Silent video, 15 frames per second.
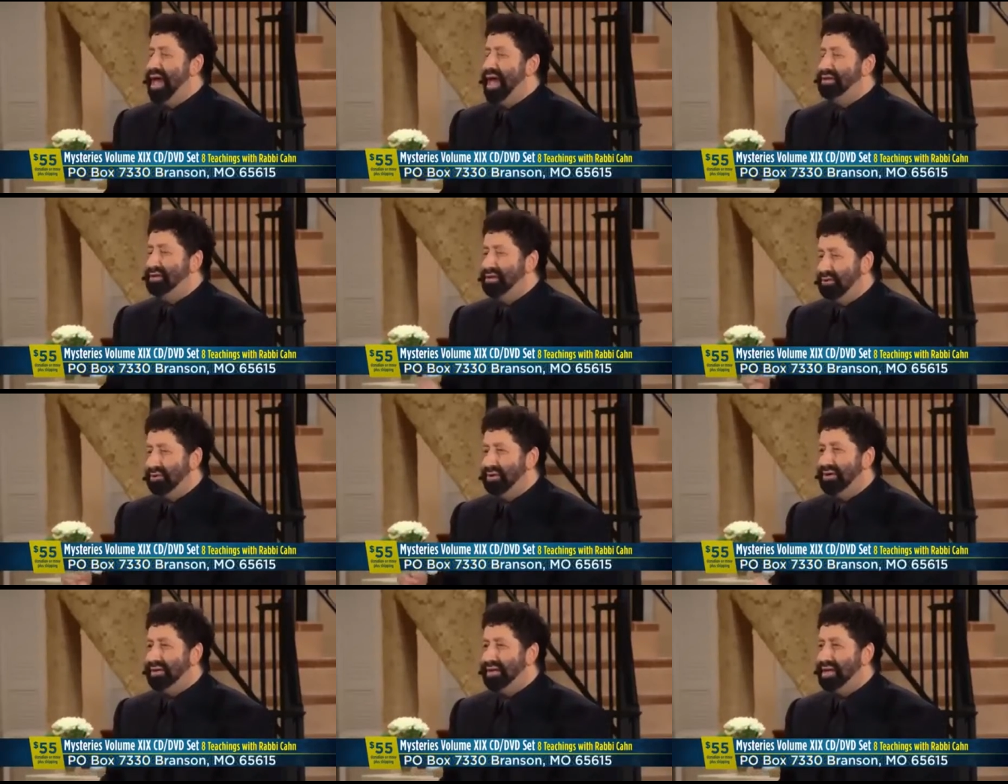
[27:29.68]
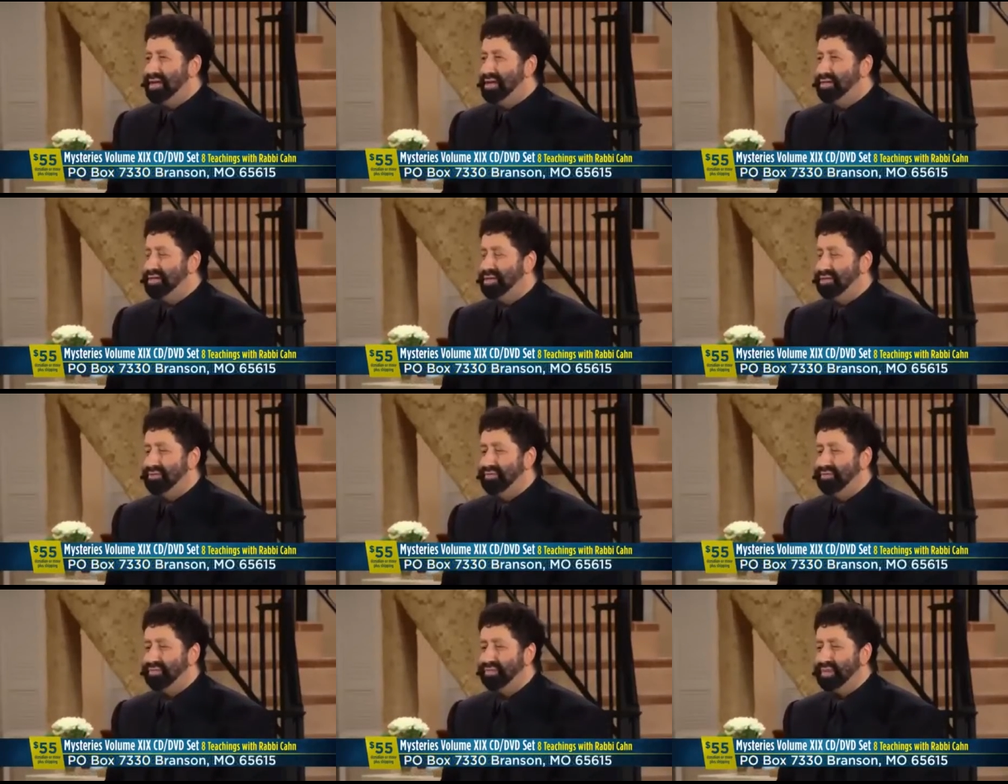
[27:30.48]
And you know where it led us
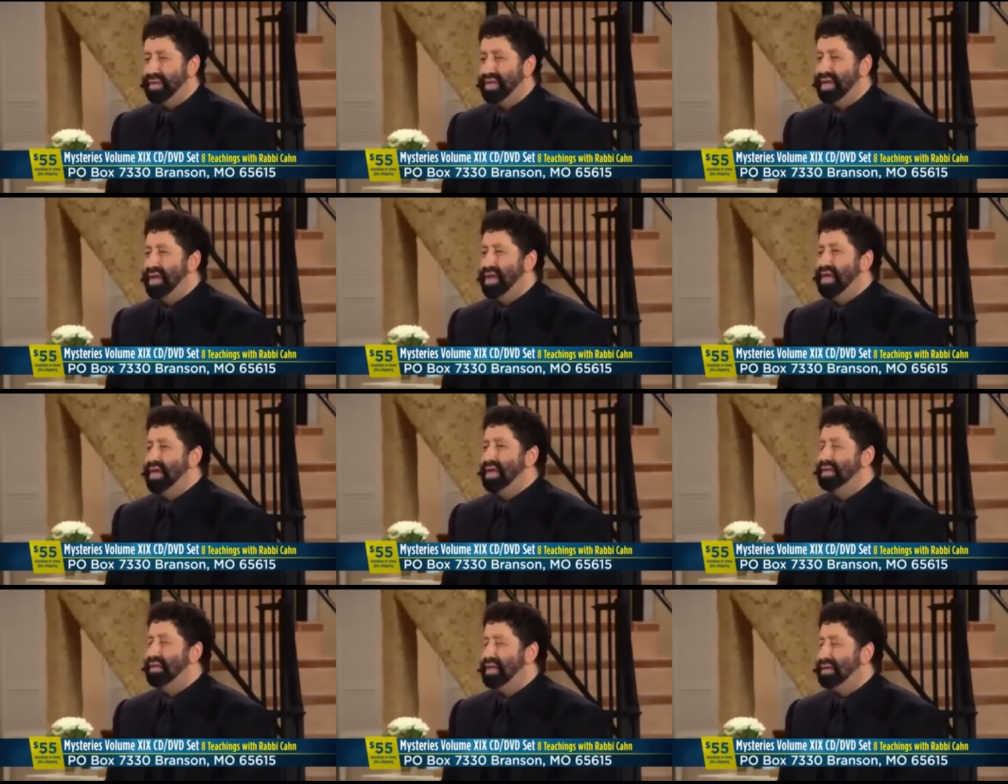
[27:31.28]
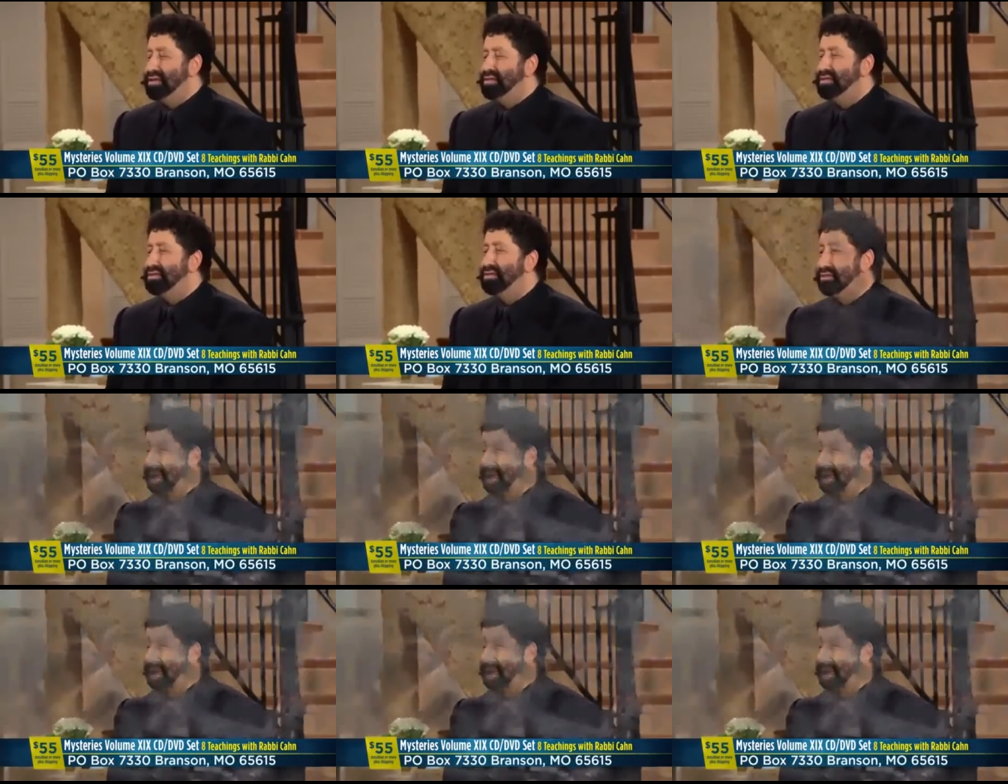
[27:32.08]
to? What? It led us to